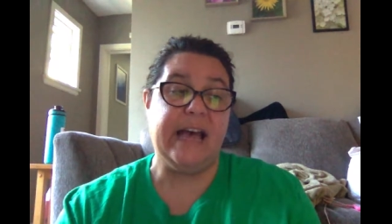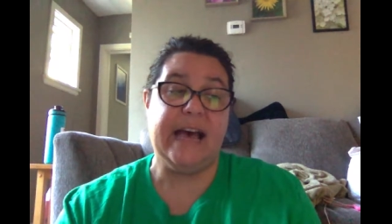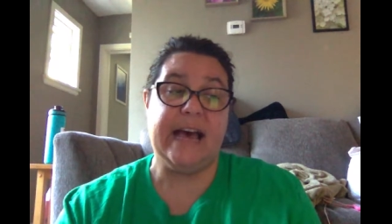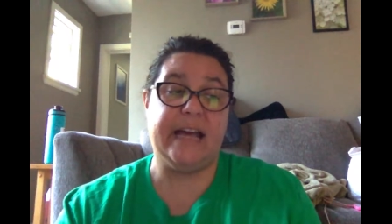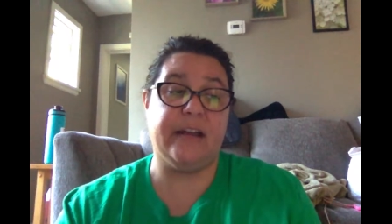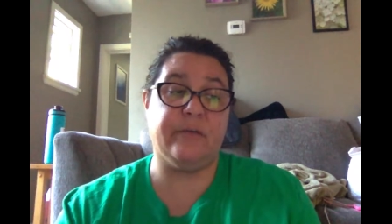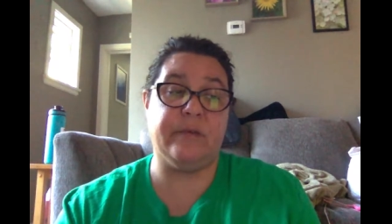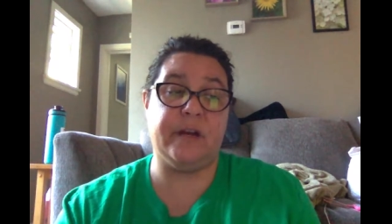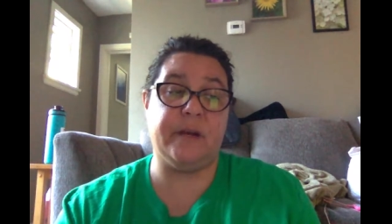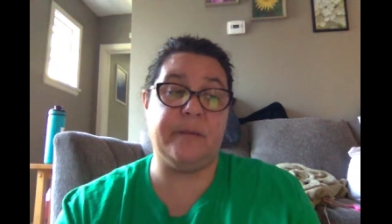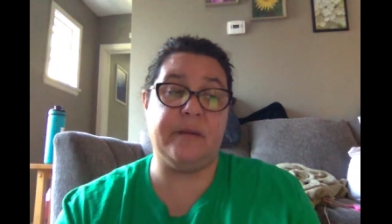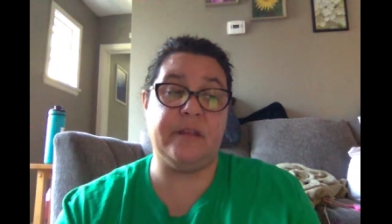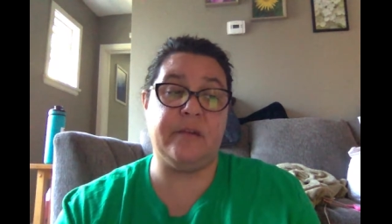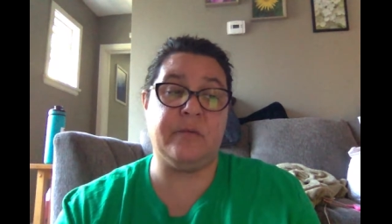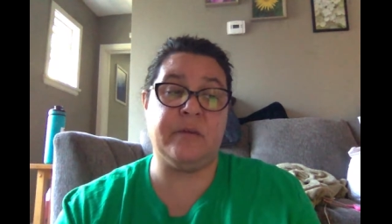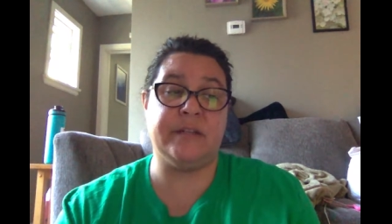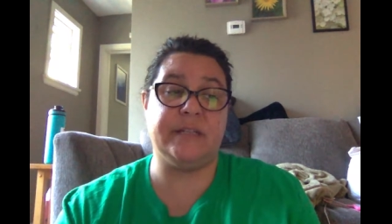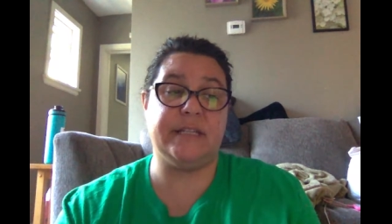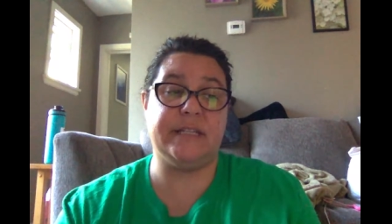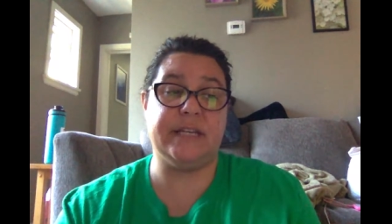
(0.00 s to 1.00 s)
I don't want to be the
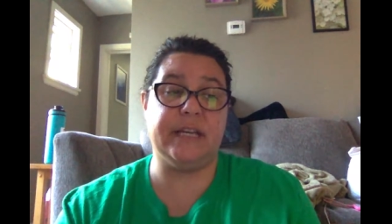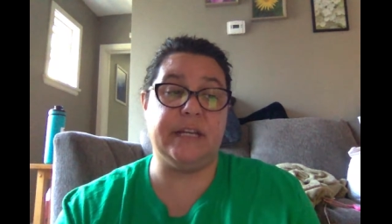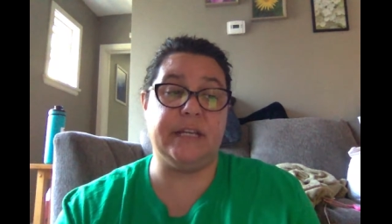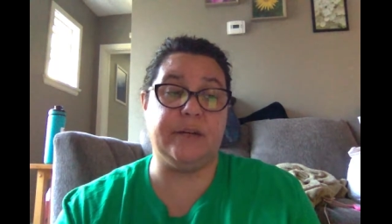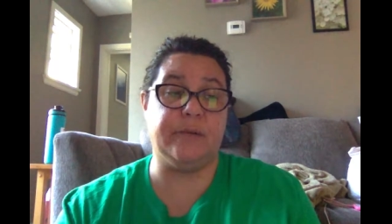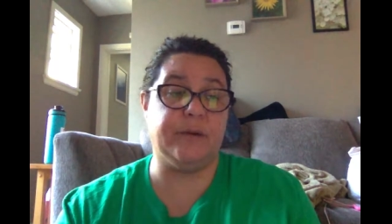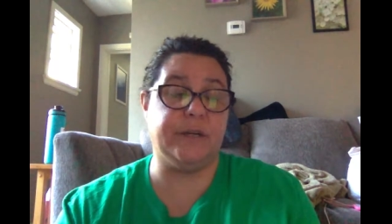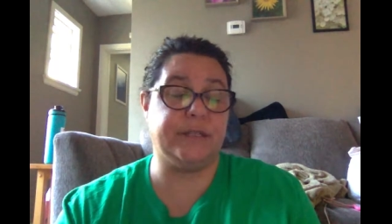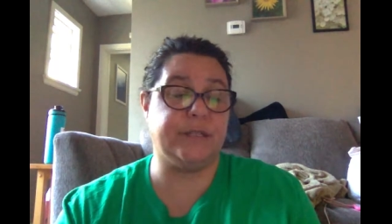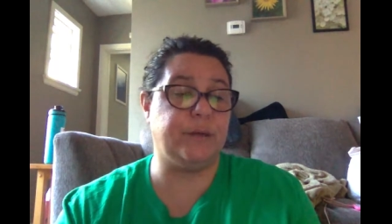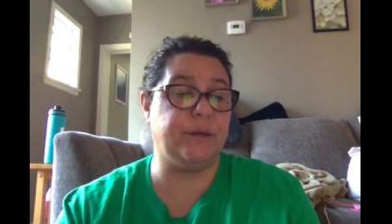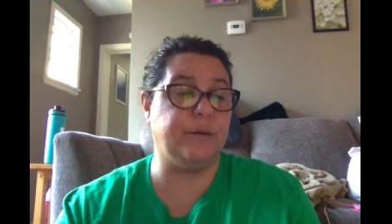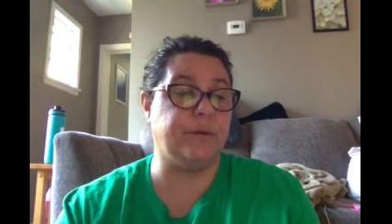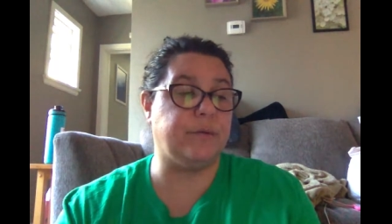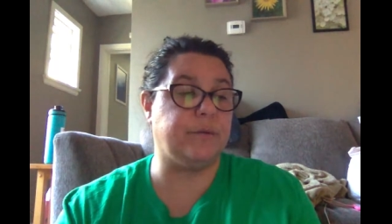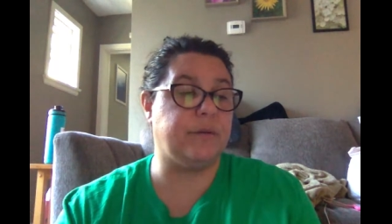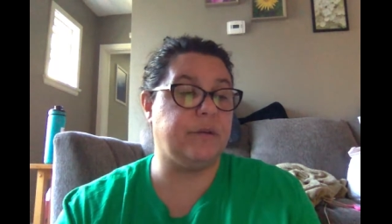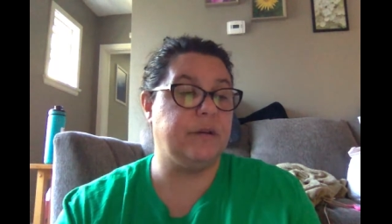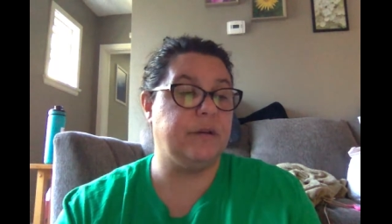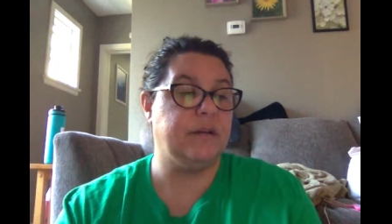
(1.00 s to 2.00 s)
one to tell you what to
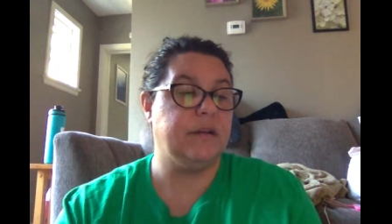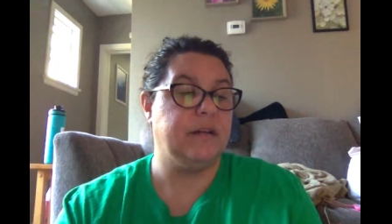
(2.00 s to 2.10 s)
do.